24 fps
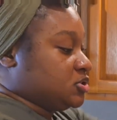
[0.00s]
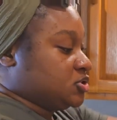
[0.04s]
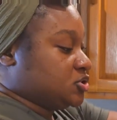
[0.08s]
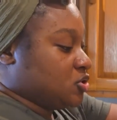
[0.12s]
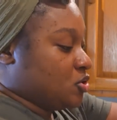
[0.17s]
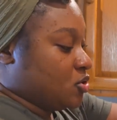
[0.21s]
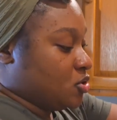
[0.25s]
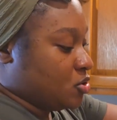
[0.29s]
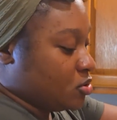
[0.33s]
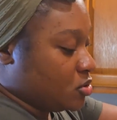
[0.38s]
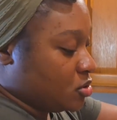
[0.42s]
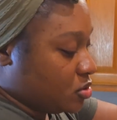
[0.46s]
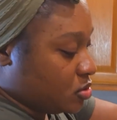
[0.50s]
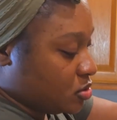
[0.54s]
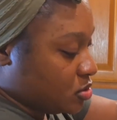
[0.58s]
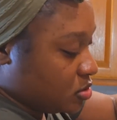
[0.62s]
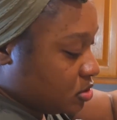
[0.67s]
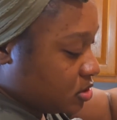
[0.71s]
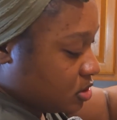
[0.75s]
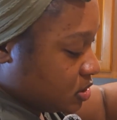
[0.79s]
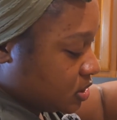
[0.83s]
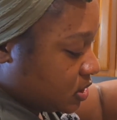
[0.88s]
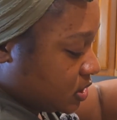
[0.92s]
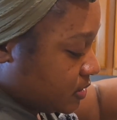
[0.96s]
So
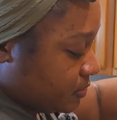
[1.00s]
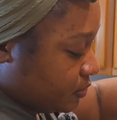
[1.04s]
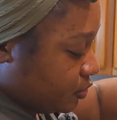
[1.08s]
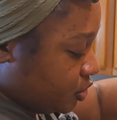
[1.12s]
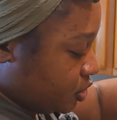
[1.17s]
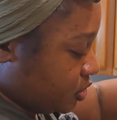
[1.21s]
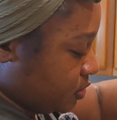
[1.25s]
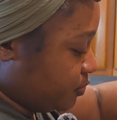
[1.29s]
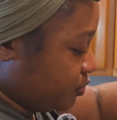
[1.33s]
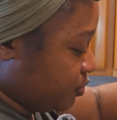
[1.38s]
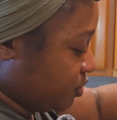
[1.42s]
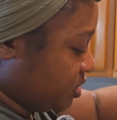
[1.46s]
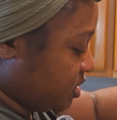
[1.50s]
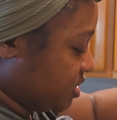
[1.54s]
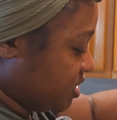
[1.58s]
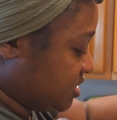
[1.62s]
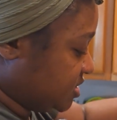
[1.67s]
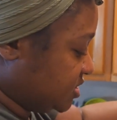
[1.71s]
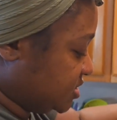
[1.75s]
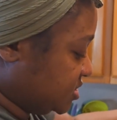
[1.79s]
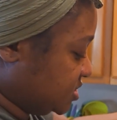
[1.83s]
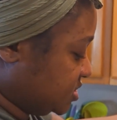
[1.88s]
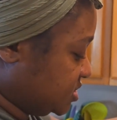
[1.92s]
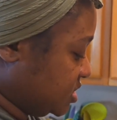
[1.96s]
I'm going to put
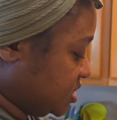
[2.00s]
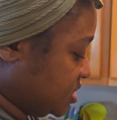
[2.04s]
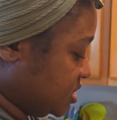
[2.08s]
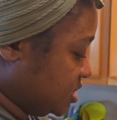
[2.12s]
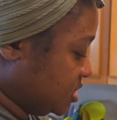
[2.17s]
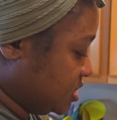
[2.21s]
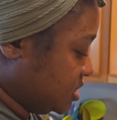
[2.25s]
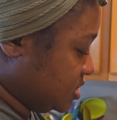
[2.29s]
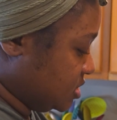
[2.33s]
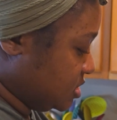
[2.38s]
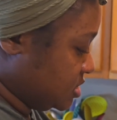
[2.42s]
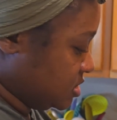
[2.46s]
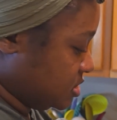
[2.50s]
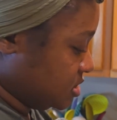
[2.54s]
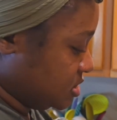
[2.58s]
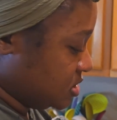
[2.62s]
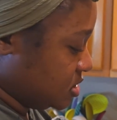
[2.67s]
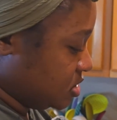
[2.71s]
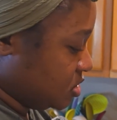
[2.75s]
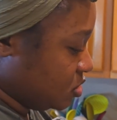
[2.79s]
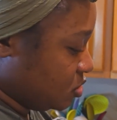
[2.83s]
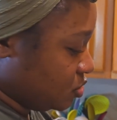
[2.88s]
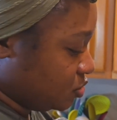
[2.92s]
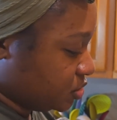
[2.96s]
this
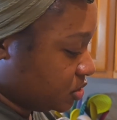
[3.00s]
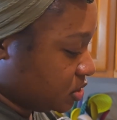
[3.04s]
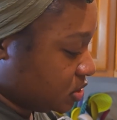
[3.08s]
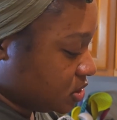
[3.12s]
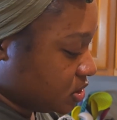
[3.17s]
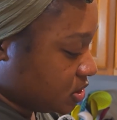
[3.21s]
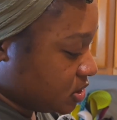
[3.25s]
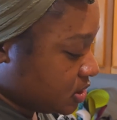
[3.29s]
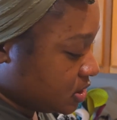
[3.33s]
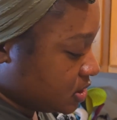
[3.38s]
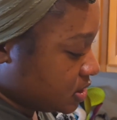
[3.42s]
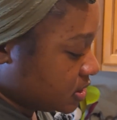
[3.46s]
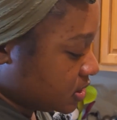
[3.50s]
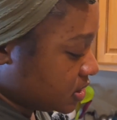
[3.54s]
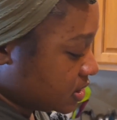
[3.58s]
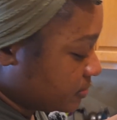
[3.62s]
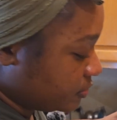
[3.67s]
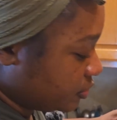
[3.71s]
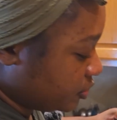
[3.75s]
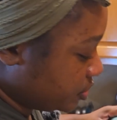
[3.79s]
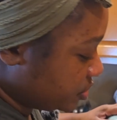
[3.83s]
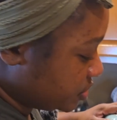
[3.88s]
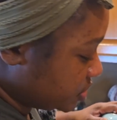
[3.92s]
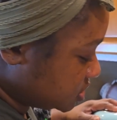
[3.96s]
down.
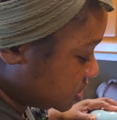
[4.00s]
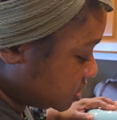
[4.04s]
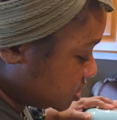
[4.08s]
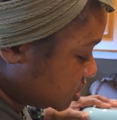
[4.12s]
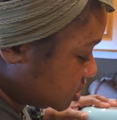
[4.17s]
I'm going to